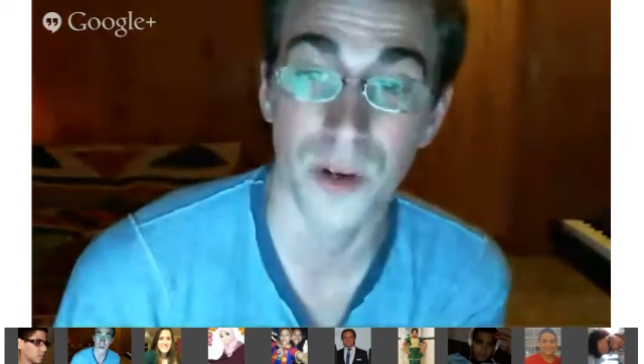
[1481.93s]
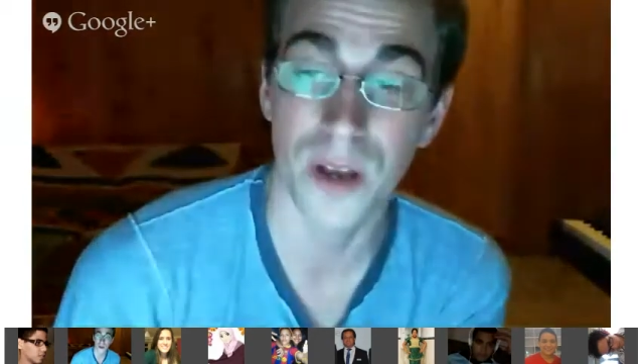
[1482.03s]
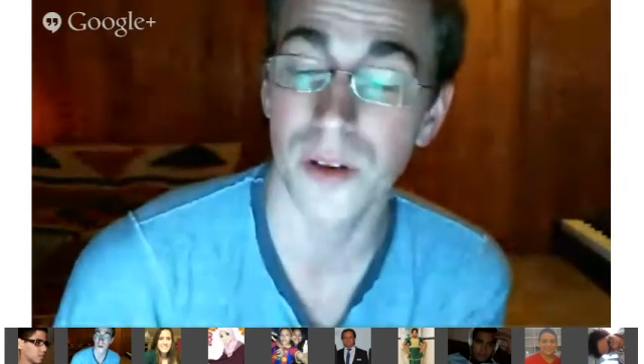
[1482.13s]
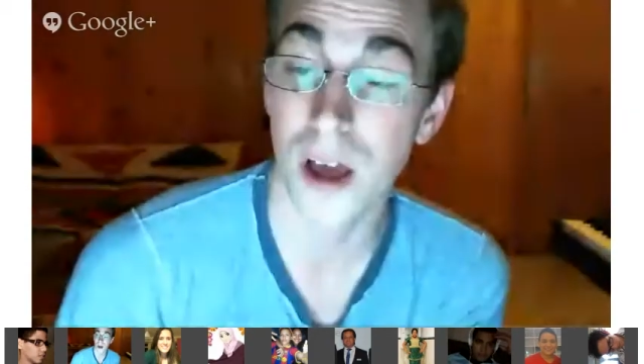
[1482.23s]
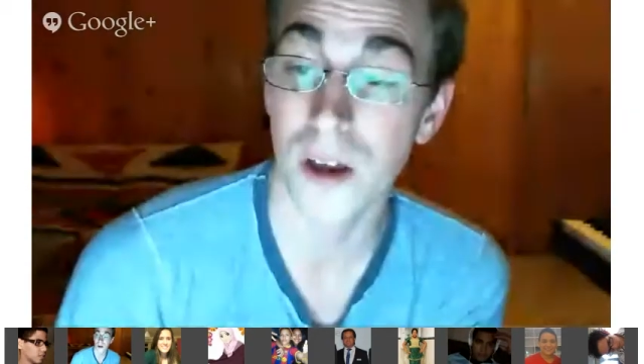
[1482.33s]
We
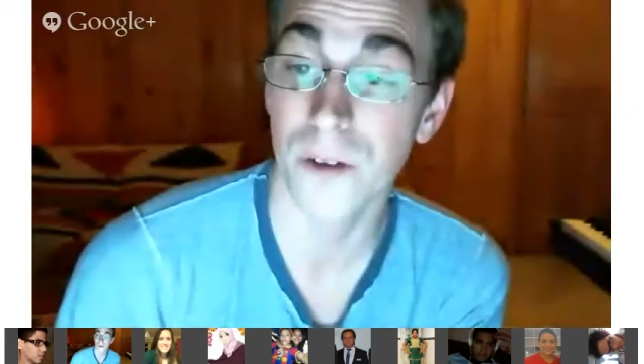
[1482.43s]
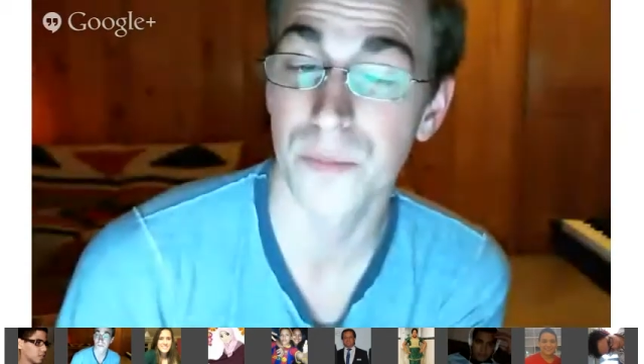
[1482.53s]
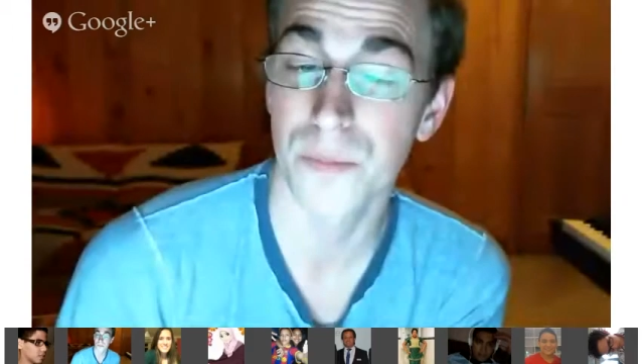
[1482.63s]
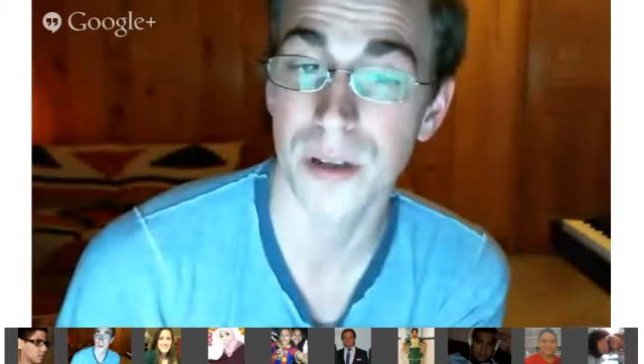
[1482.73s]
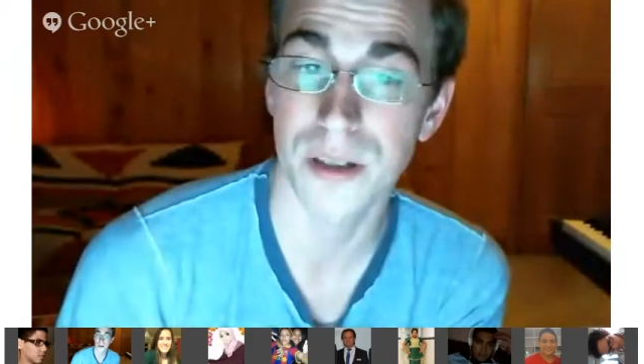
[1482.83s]
have a lot
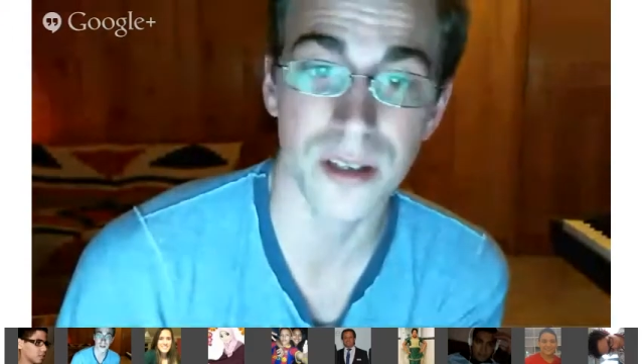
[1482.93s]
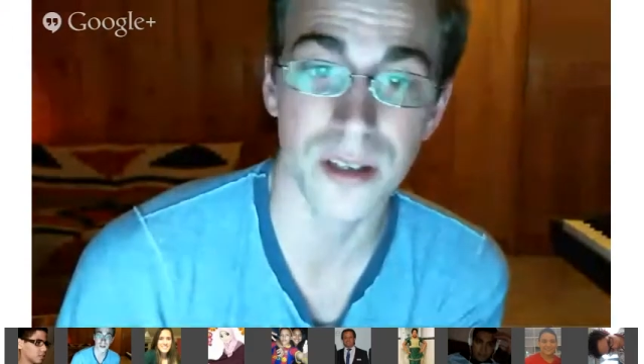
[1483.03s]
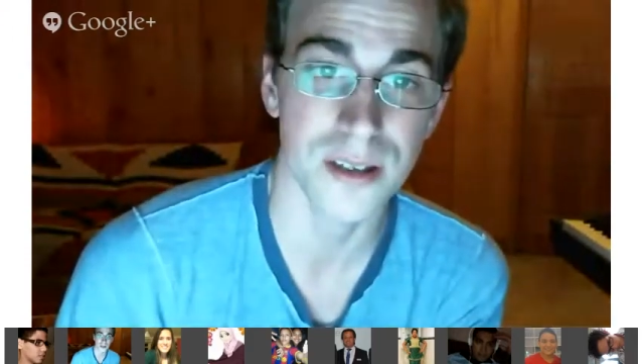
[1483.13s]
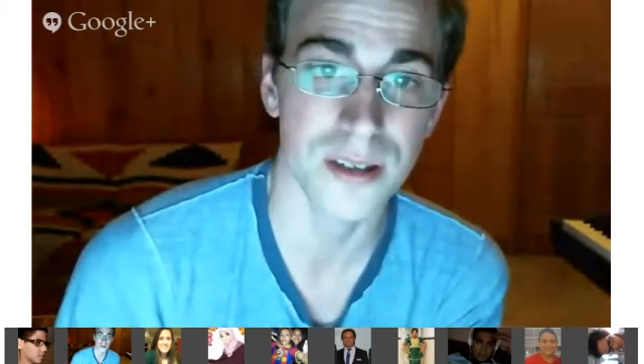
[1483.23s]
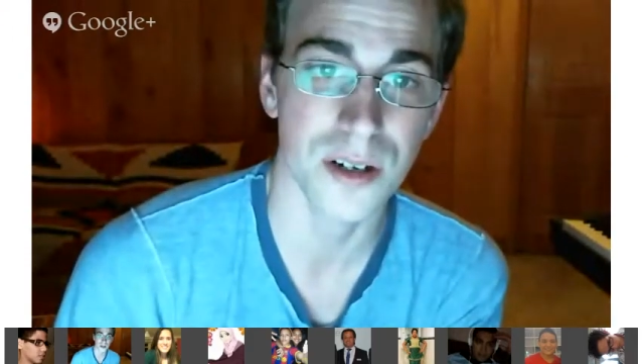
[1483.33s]
of
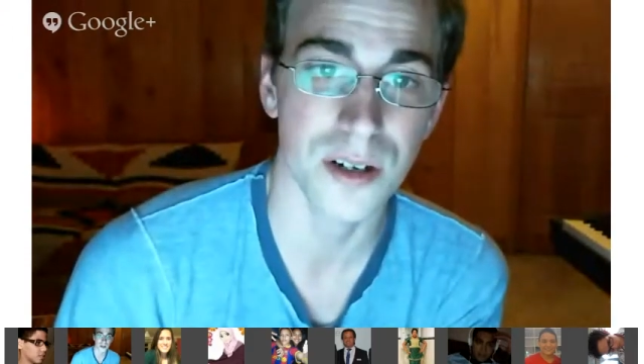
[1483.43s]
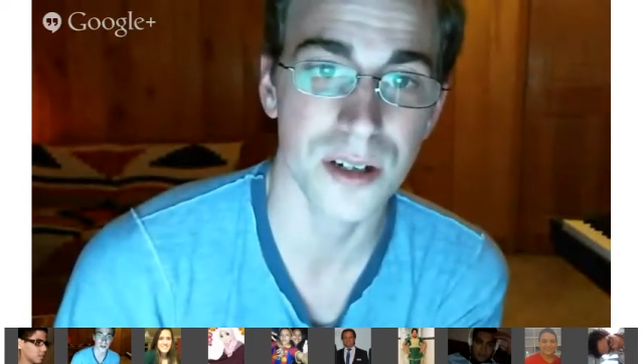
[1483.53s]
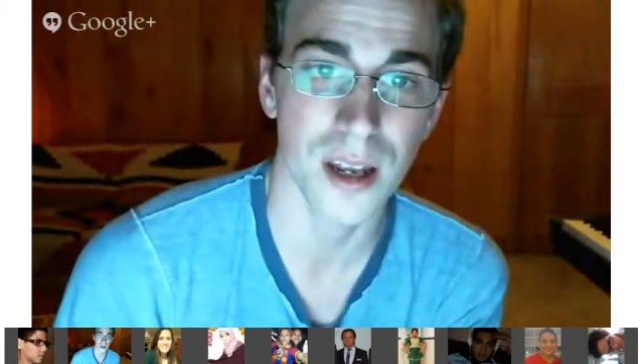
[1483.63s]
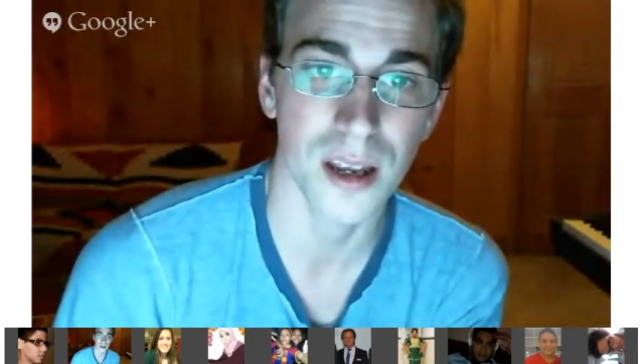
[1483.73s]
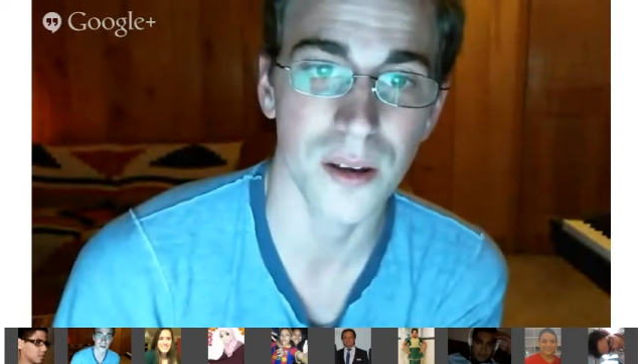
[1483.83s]
Brazilians here
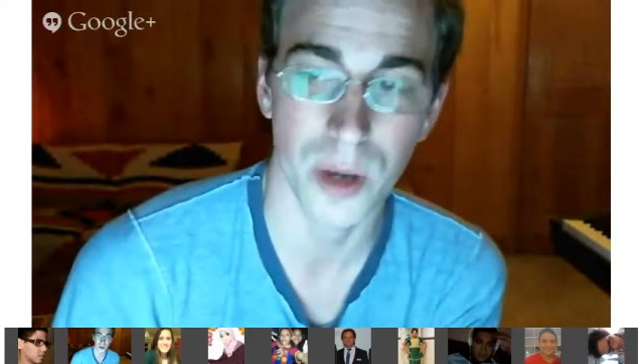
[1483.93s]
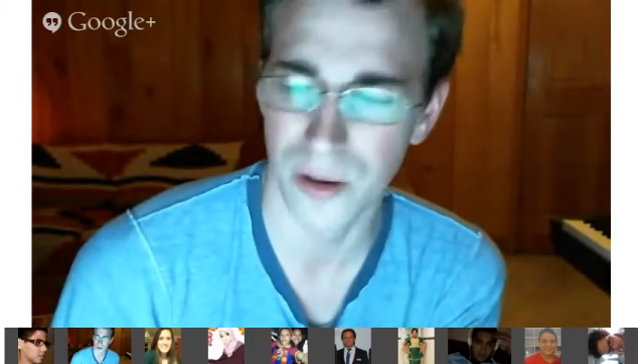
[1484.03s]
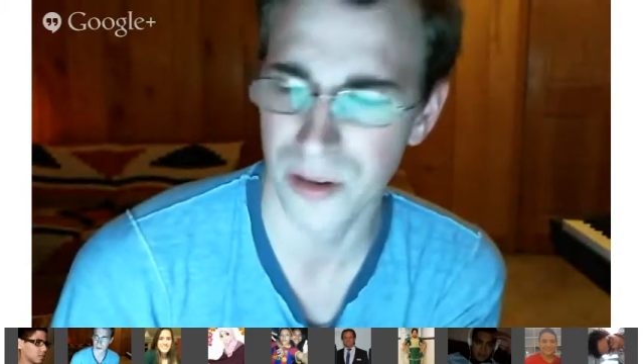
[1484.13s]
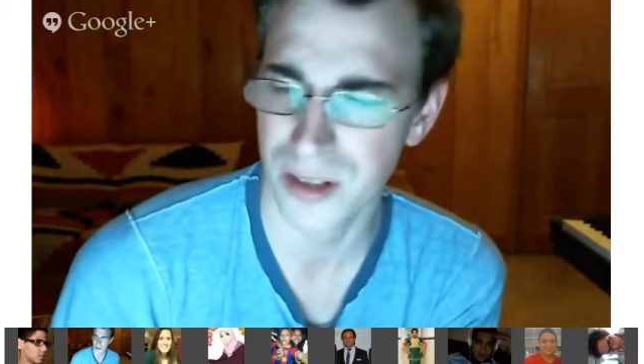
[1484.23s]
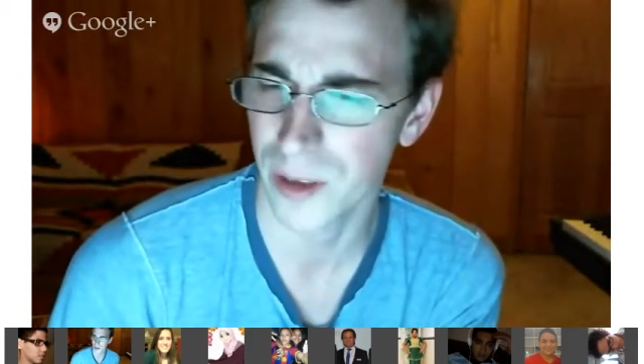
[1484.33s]
today. We
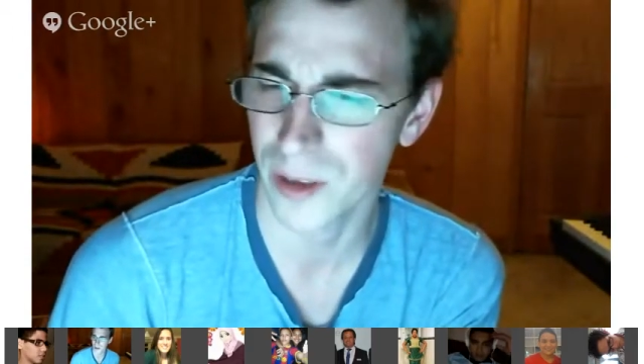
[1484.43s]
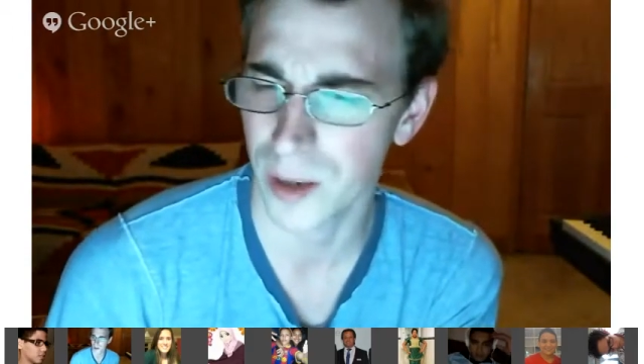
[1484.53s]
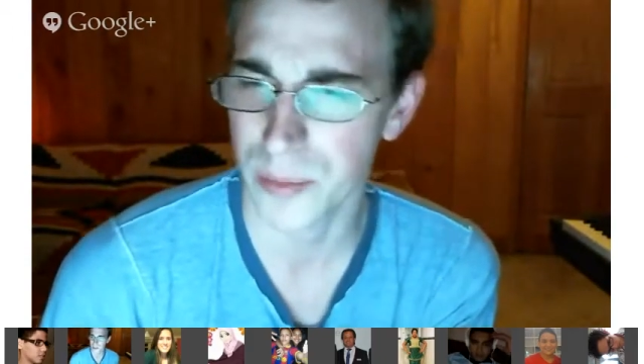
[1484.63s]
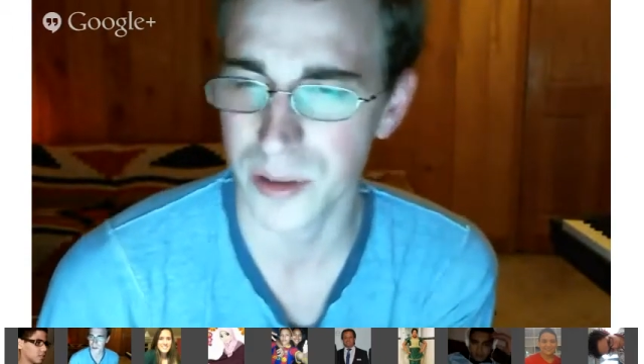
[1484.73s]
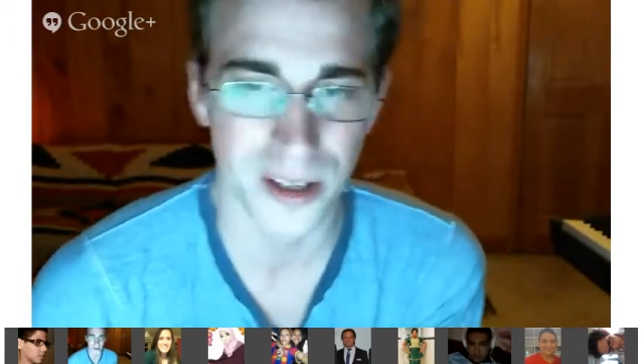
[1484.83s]
always have a lot
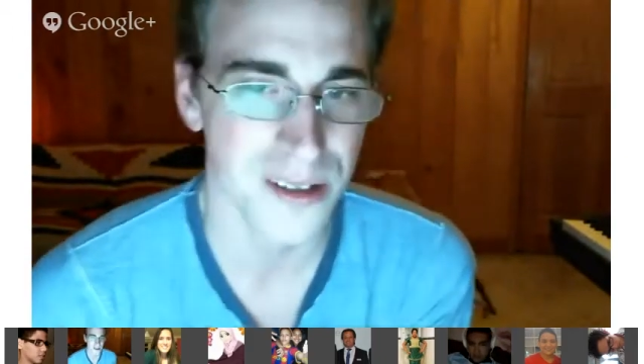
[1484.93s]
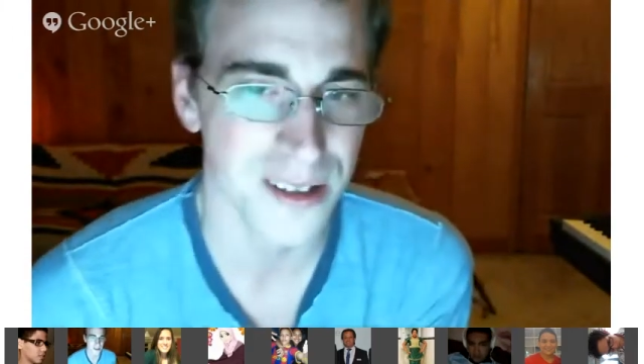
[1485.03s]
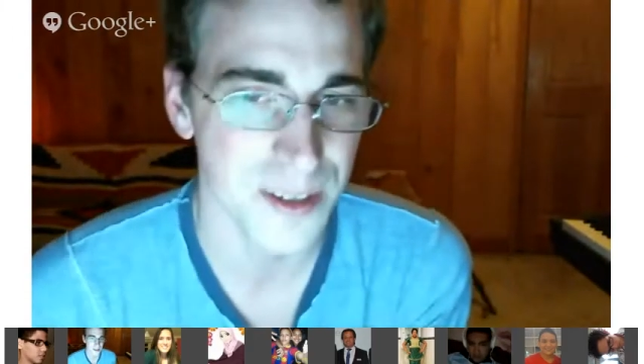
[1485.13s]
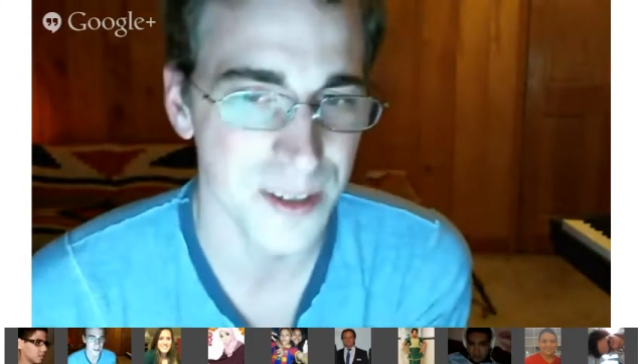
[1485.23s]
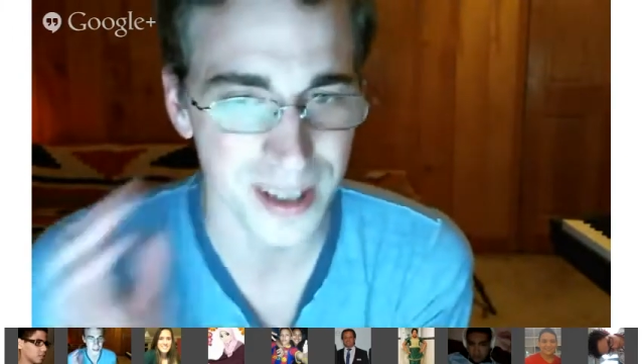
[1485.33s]
of Brazilians,
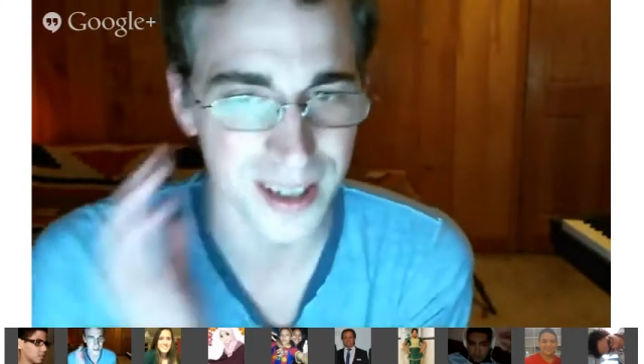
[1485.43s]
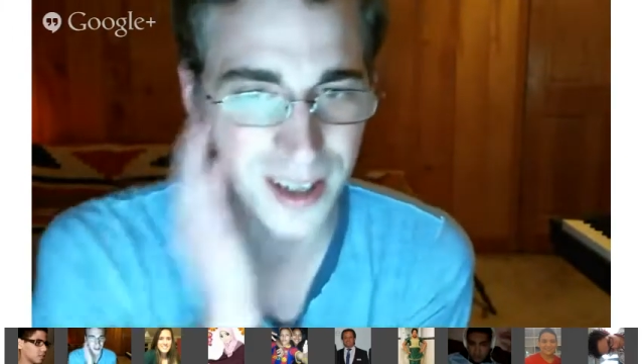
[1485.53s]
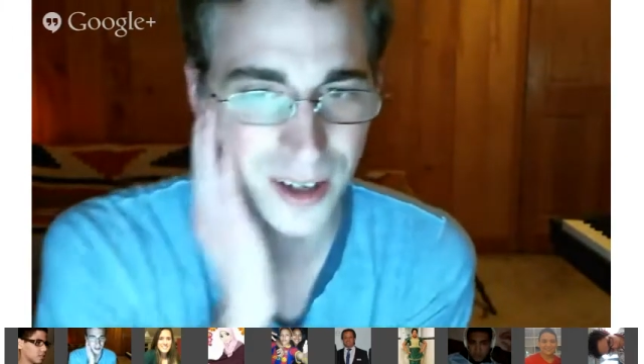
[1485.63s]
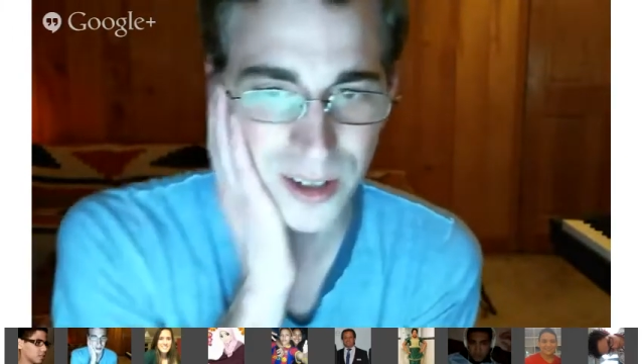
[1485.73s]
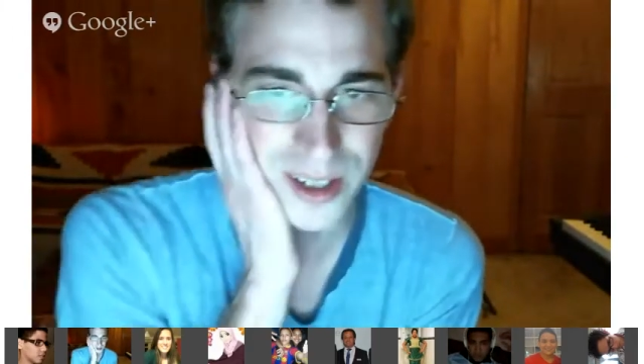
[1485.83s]
it seems like,
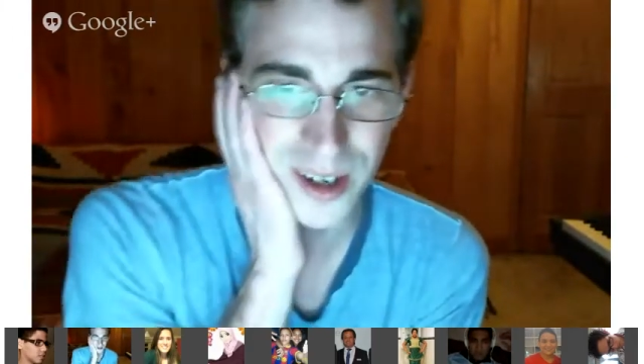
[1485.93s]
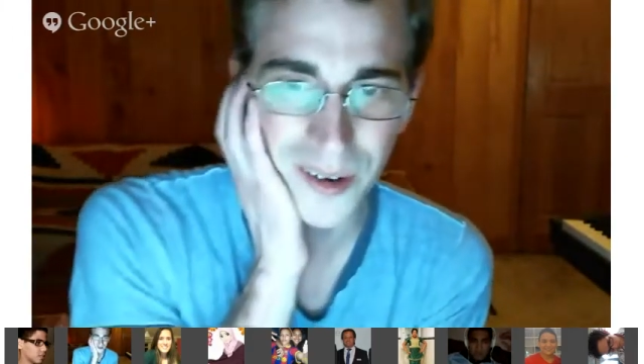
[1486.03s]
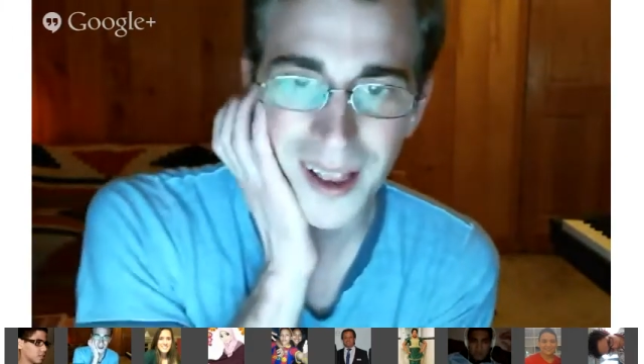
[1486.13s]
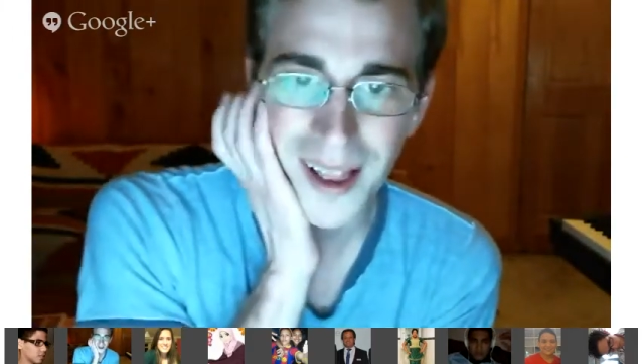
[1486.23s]
in Colingo.